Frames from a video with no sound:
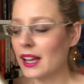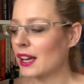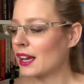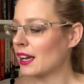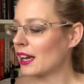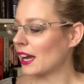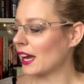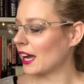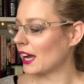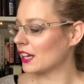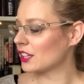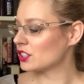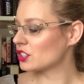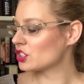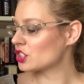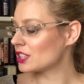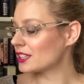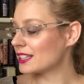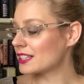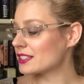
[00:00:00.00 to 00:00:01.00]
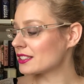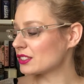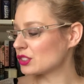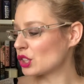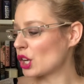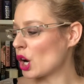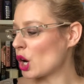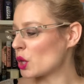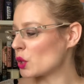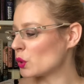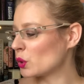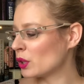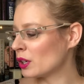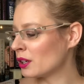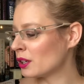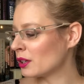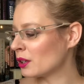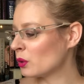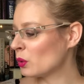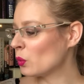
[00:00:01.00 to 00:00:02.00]
And she doesn't know
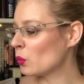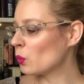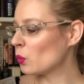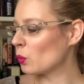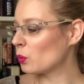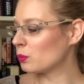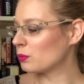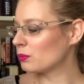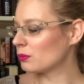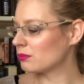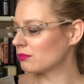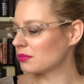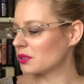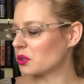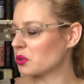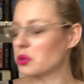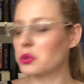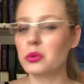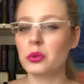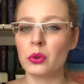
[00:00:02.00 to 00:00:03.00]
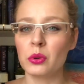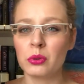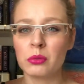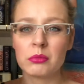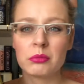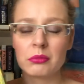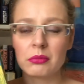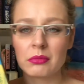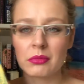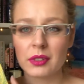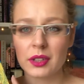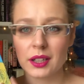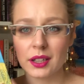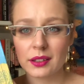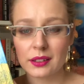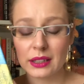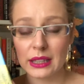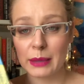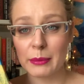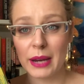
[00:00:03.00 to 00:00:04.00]
who
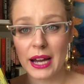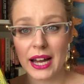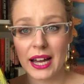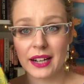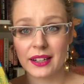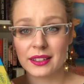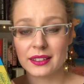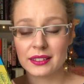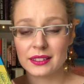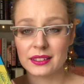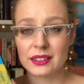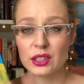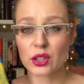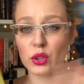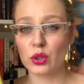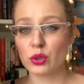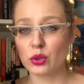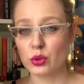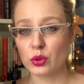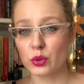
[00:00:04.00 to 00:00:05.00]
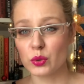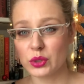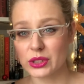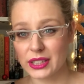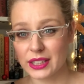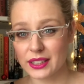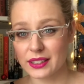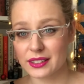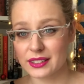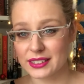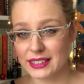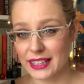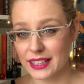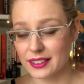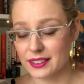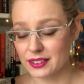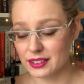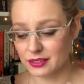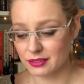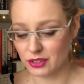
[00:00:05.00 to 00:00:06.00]
the man who
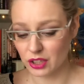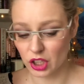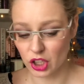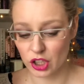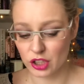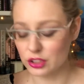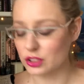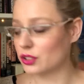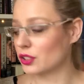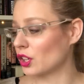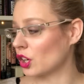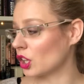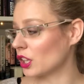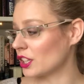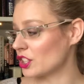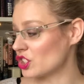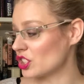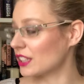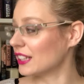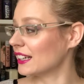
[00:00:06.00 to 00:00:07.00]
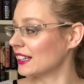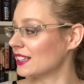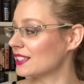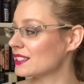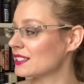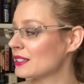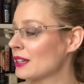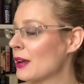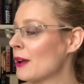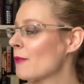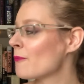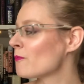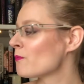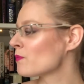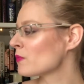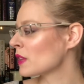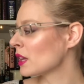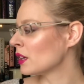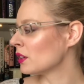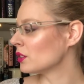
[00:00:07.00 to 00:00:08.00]
sent her to college is.
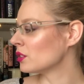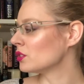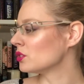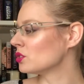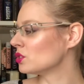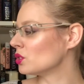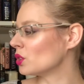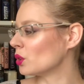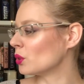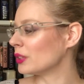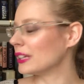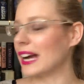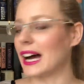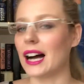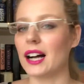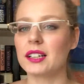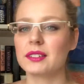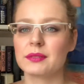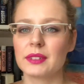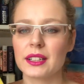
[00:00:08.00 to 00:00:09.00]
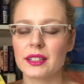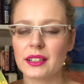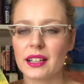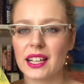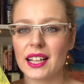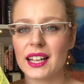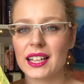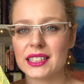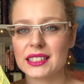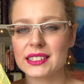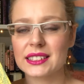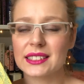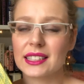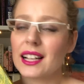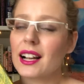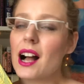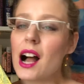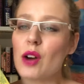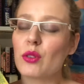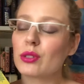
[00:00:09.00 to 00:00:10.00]
So yeah, it's
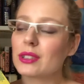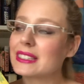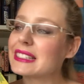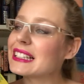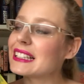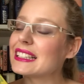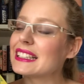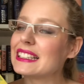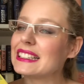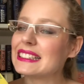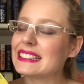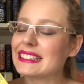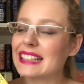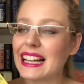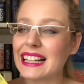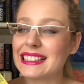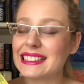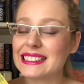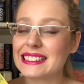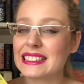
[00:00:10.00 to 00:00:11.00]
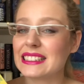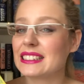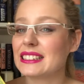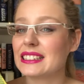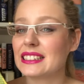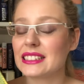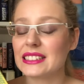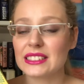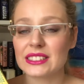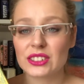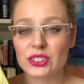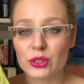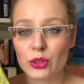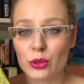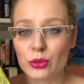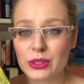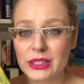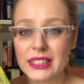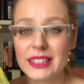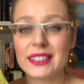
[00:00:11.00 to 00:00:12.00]
a really nice
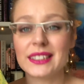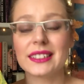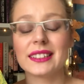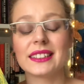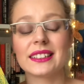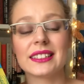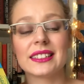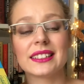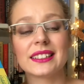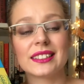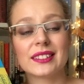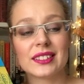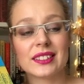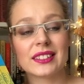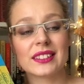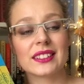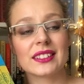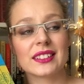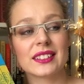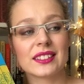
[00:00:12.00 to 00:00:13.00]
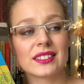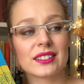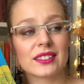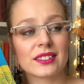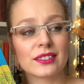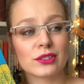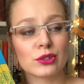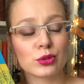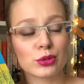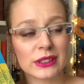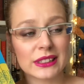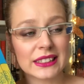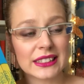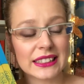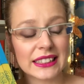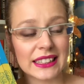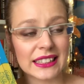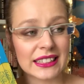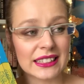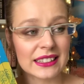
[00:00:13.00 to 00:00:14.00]
story.
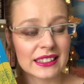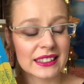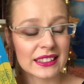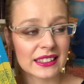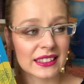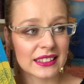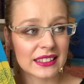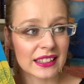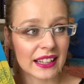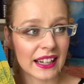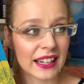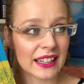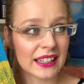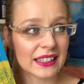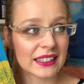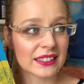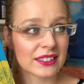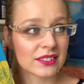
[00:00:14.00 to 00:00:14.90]
Really like,